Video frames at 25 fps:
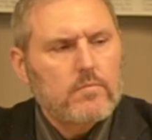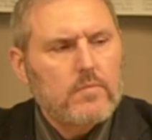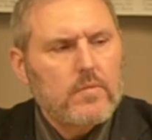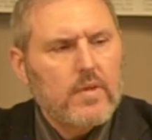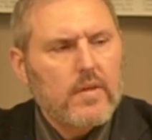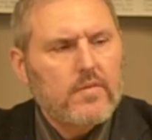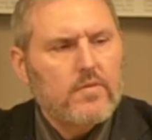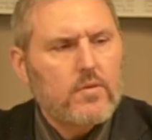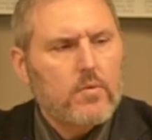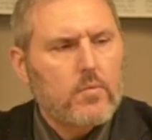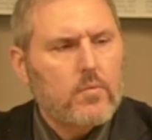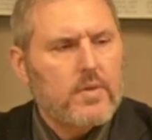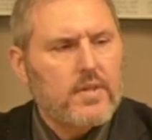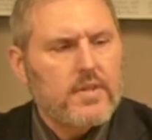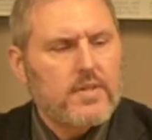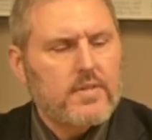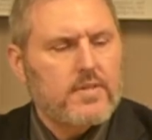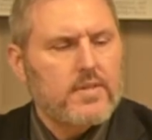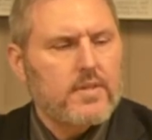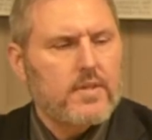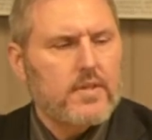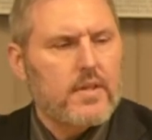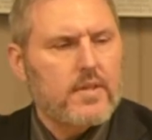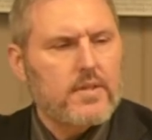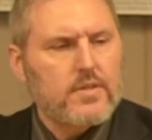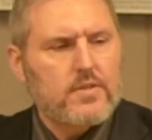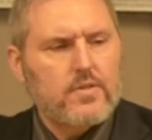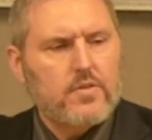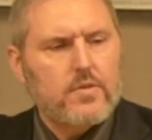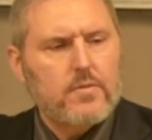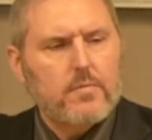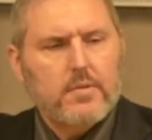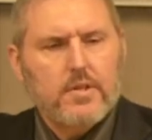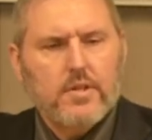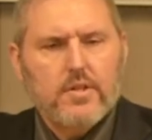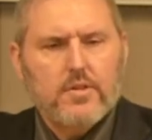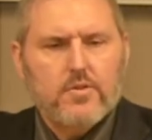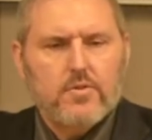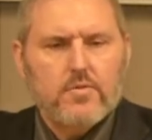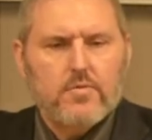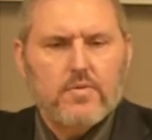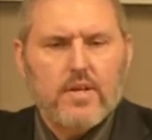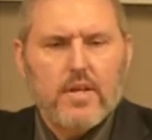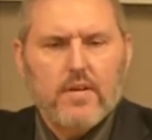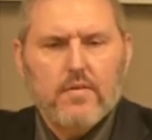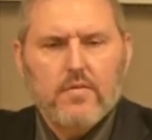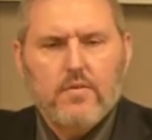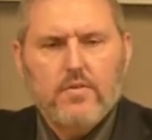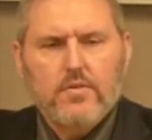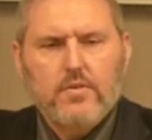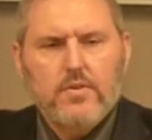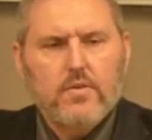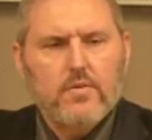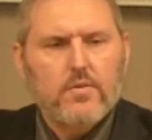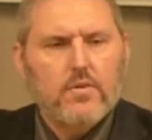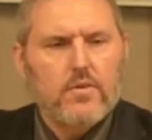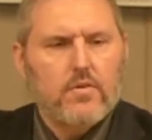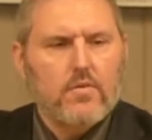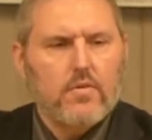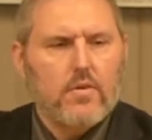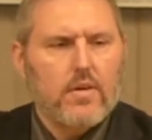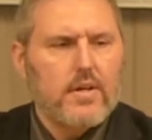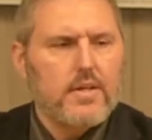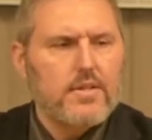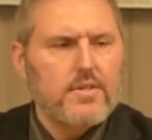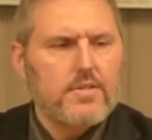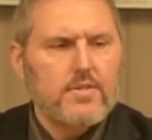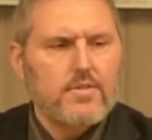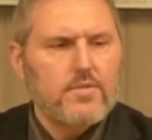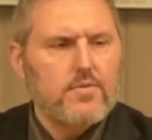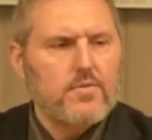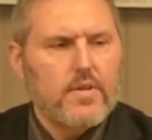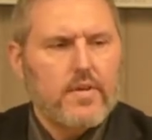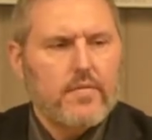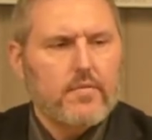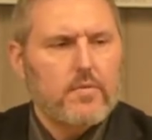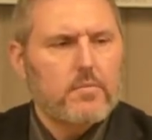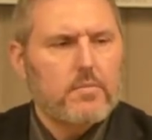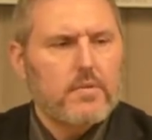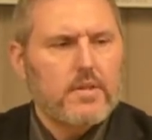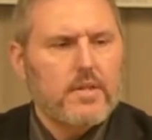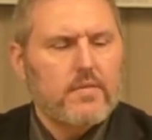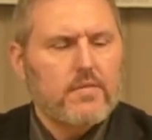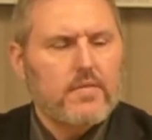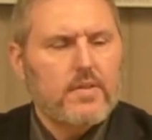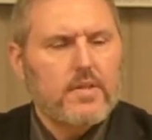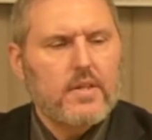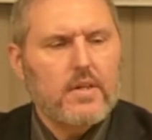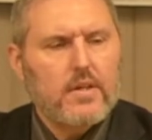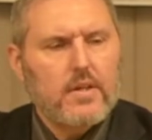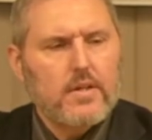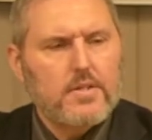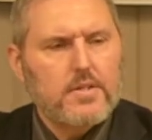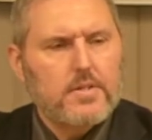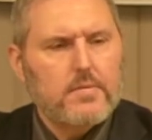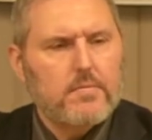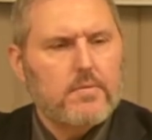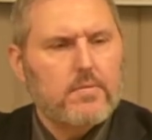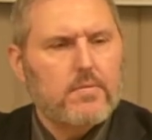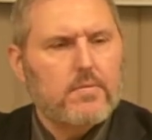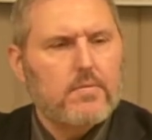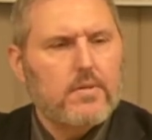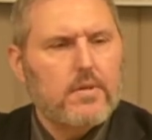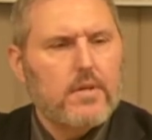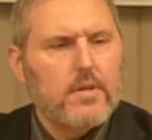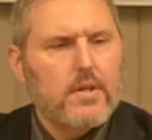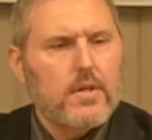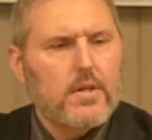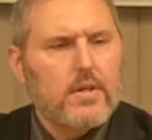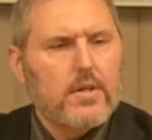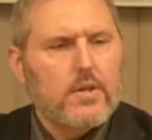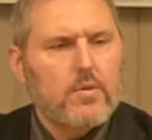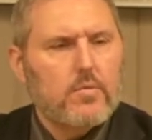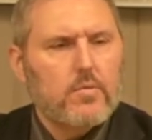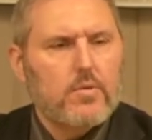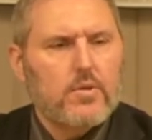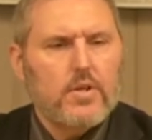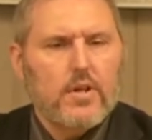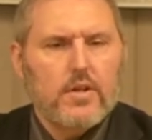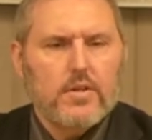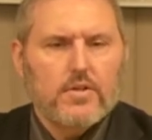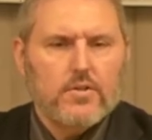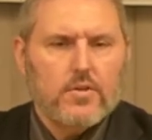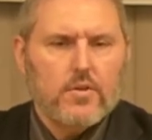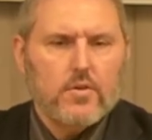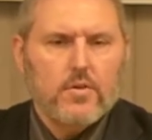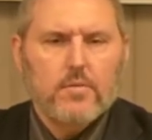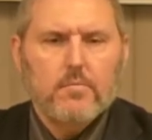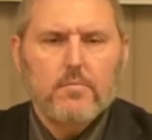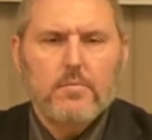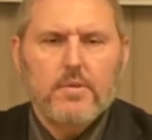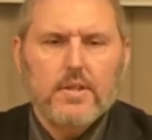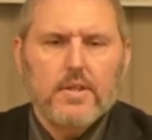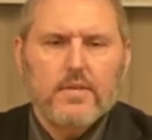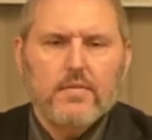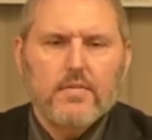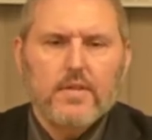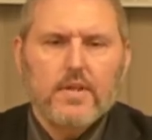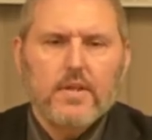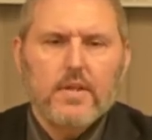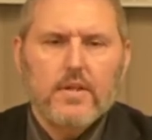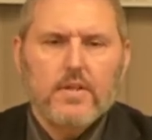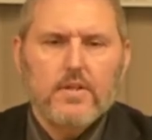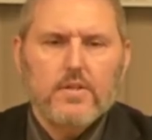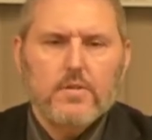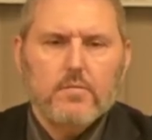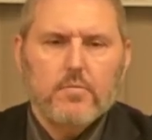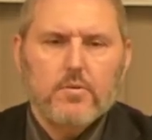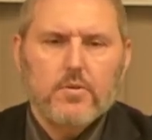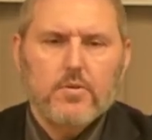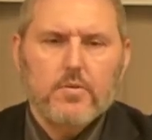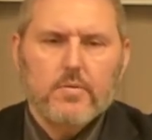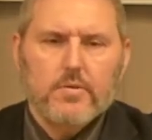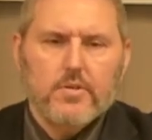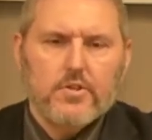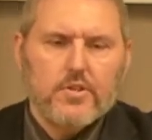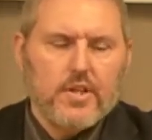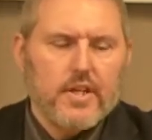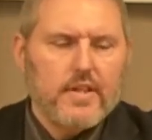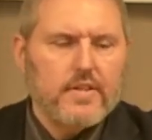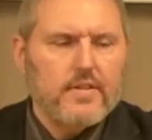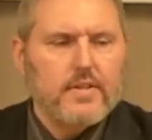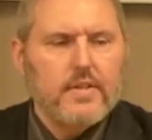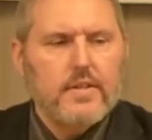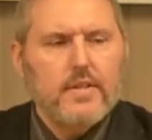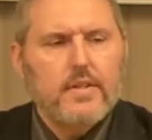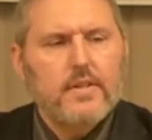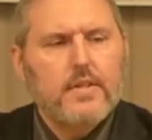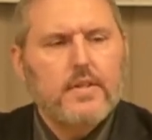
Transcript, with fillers: To witness against you because you never turned to Christ, you never believed the gospel. did not turn and believe the gospel, you rejected it.